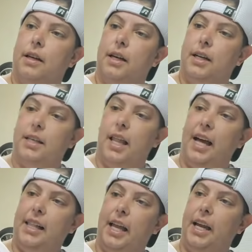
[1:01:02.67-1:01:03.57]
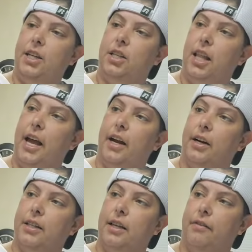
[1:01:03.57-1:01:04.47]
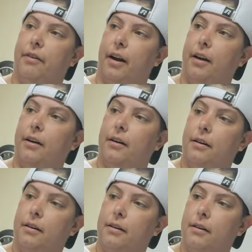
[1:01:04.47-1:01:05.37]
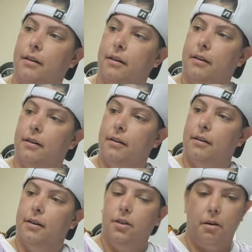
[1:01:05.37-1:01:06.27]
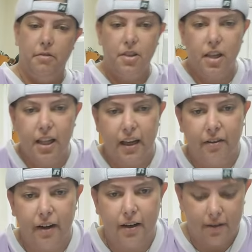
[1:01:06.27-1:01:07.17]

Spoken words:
Because I like that each layer is different. So I'm just going to leave it.